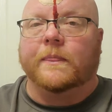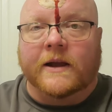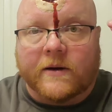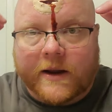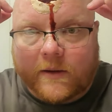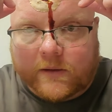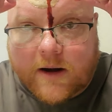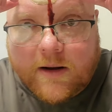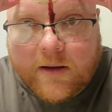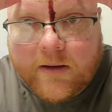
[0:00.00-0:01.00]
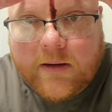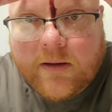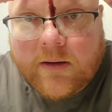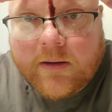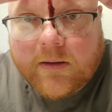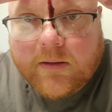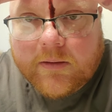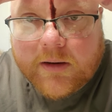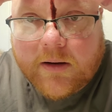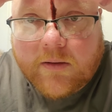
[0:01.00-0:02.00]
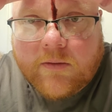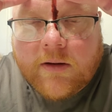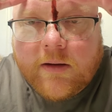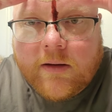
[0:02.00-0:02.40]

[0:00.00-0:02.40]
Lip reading: All right. Hold on. So